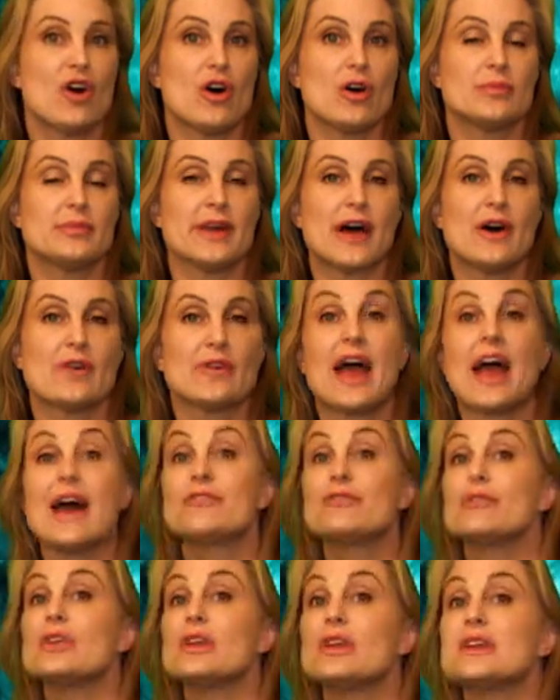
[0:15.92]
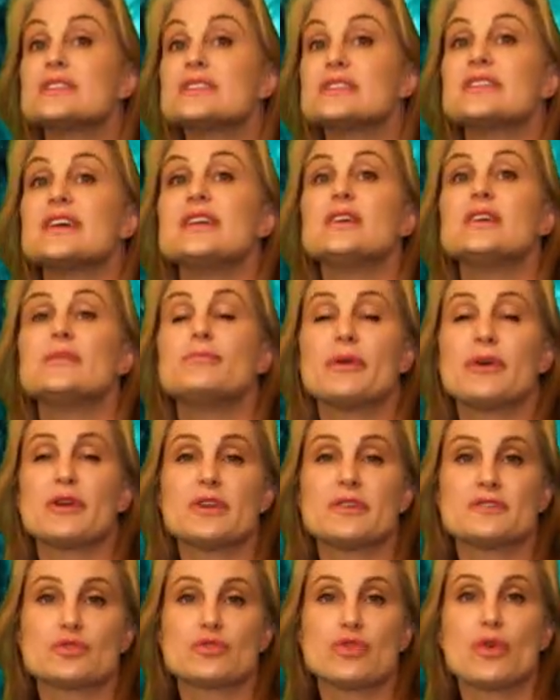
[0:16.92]
calmed down after an extended
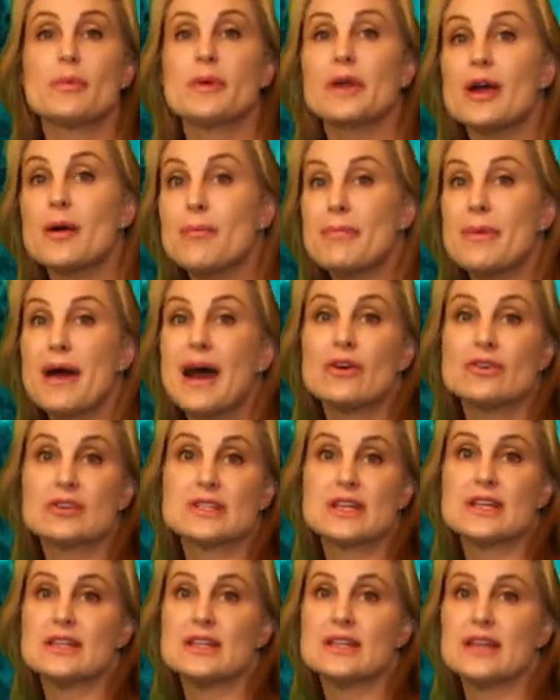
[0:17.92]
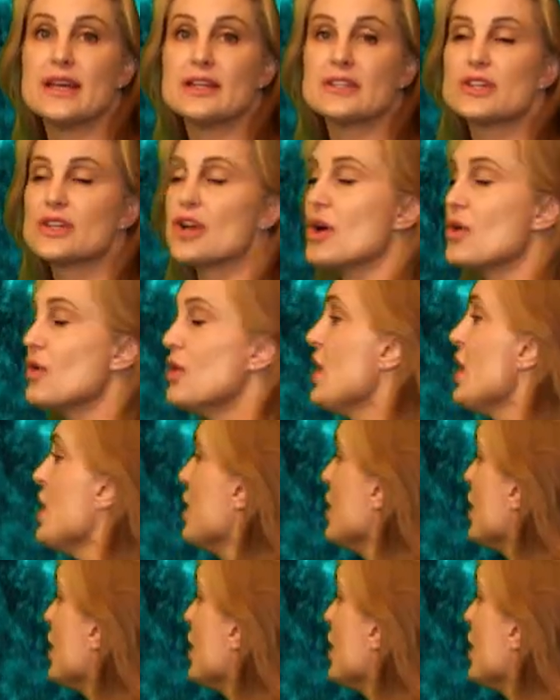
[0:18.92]
period of storming about 10 days ago.